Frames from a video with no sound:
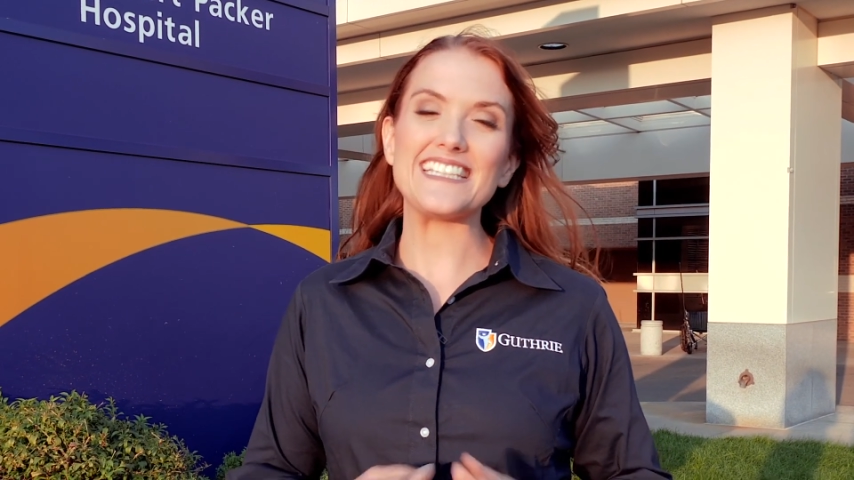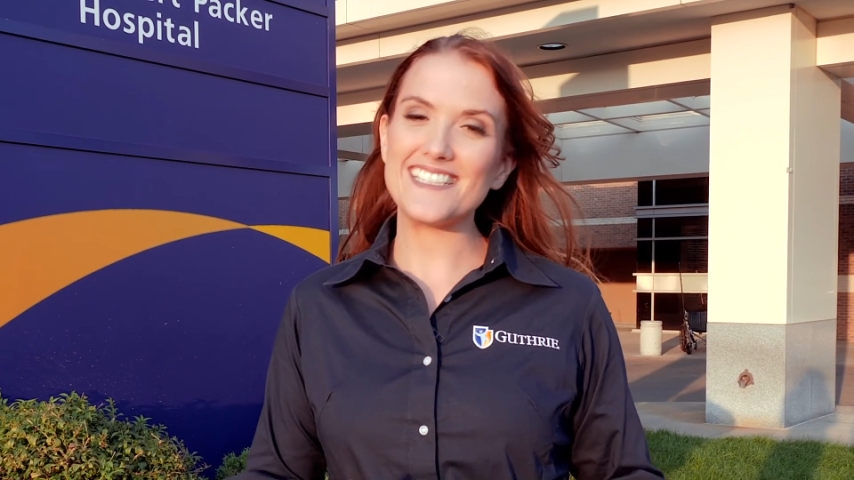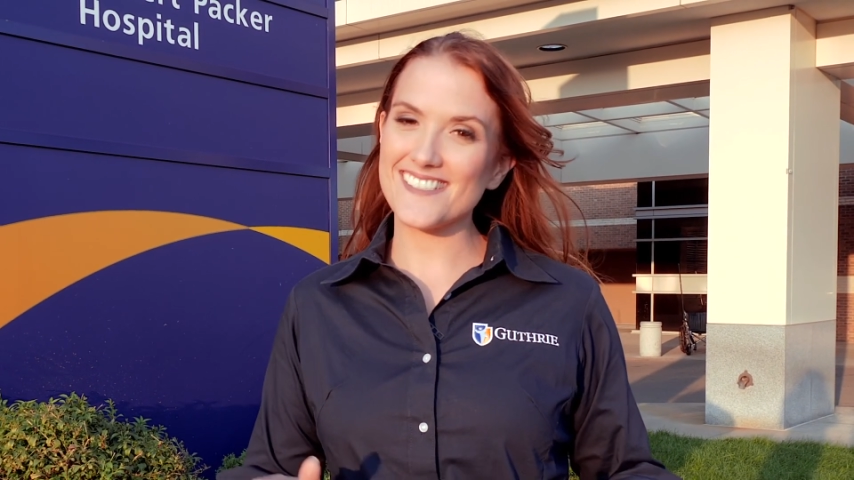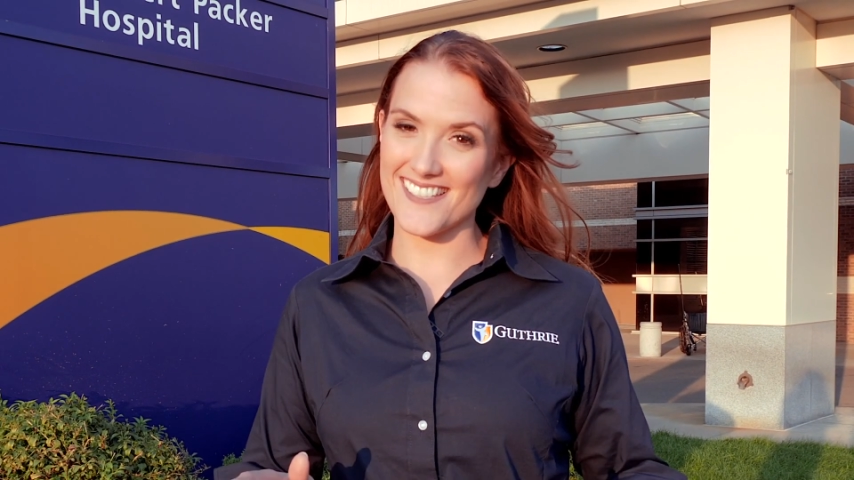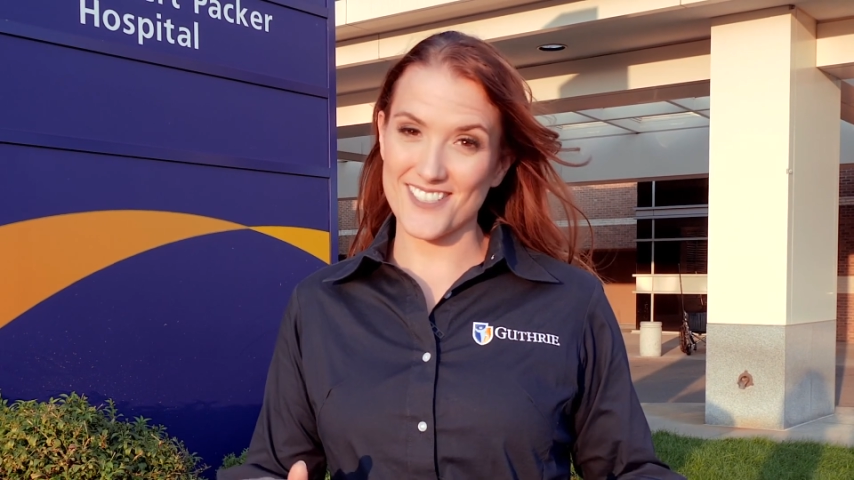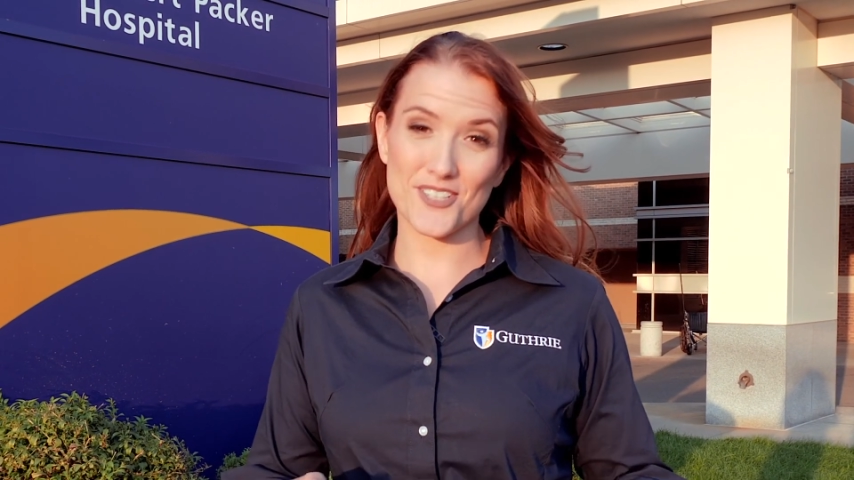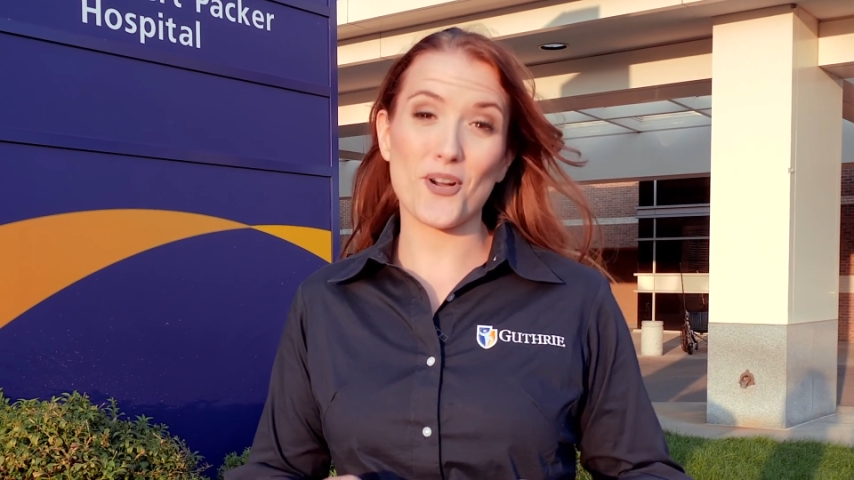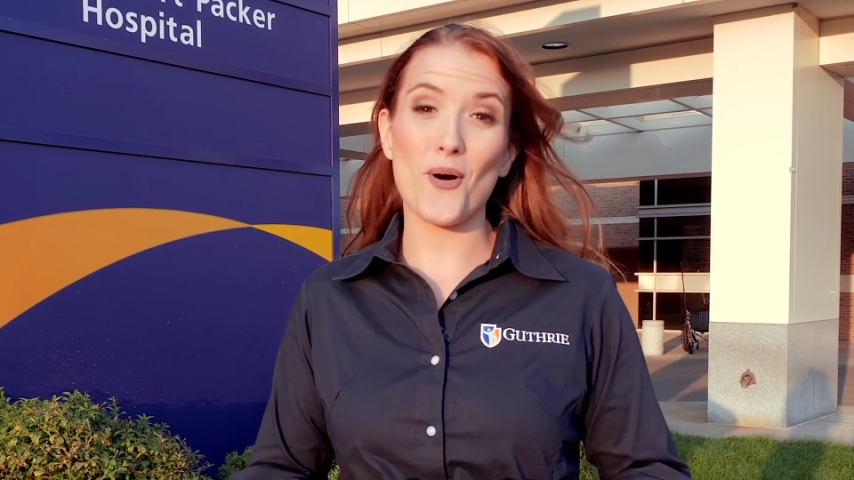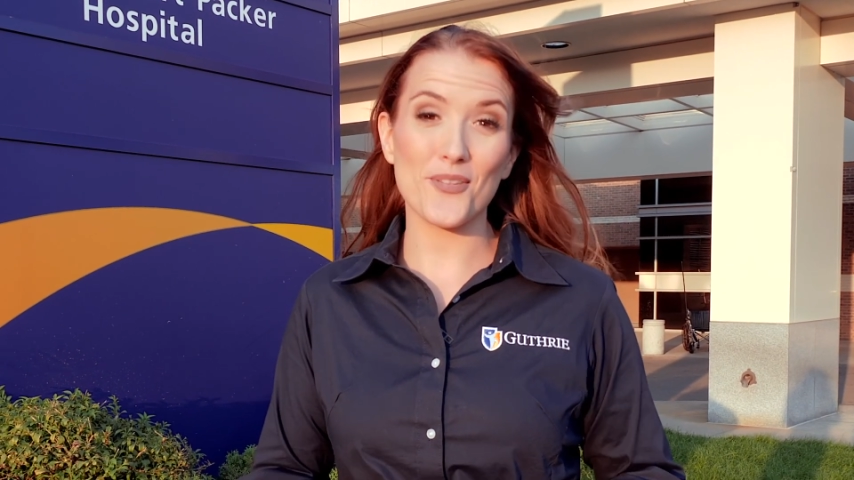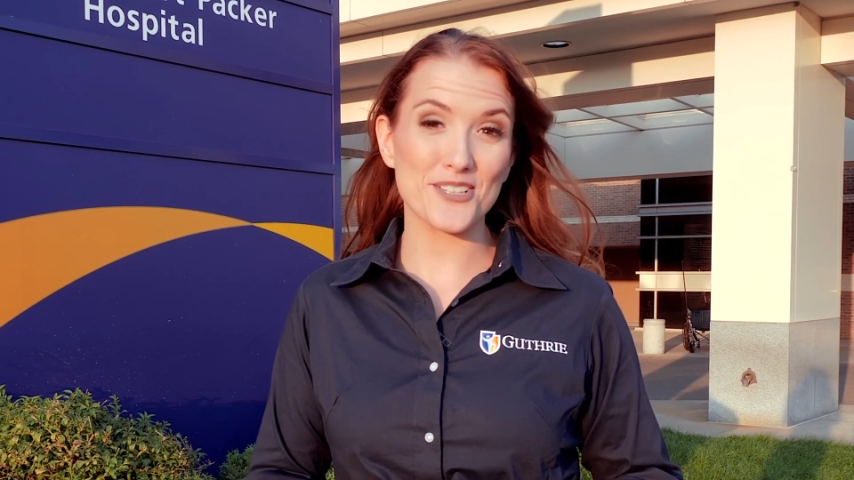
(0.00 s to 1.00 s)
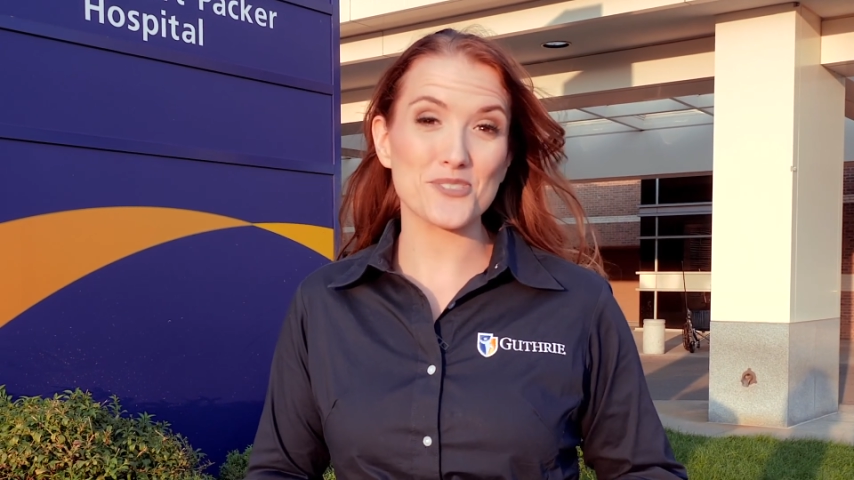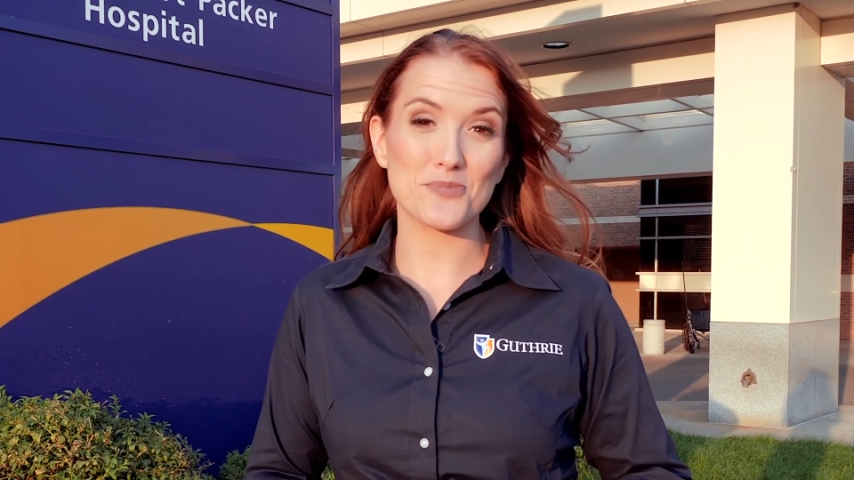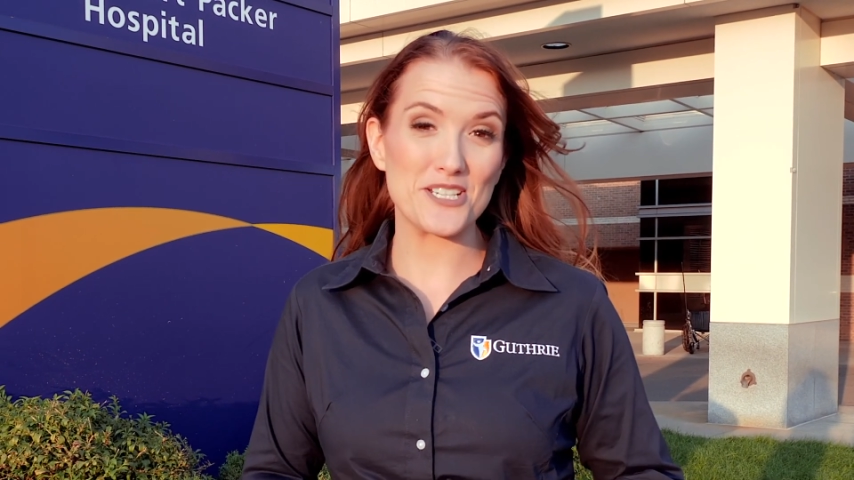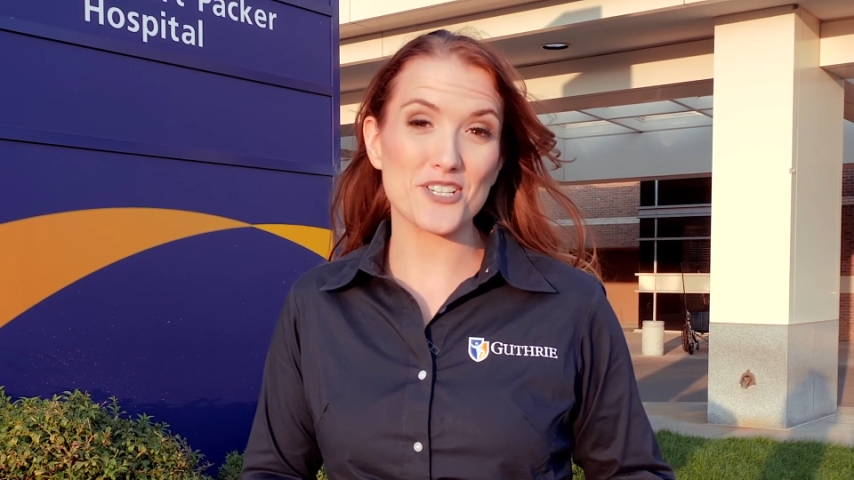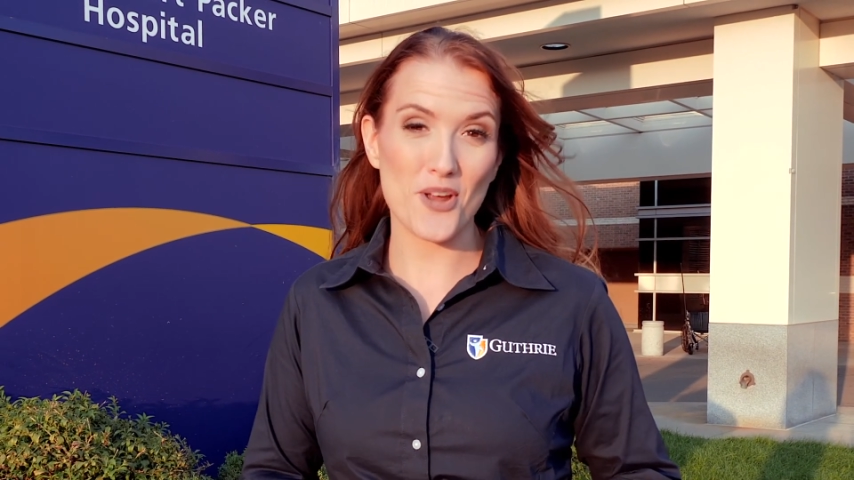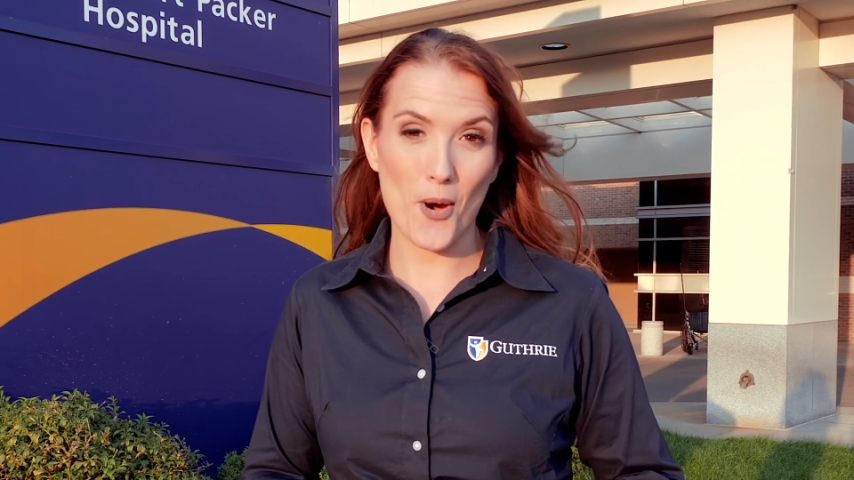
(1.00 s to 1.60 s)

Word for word: easy to call this region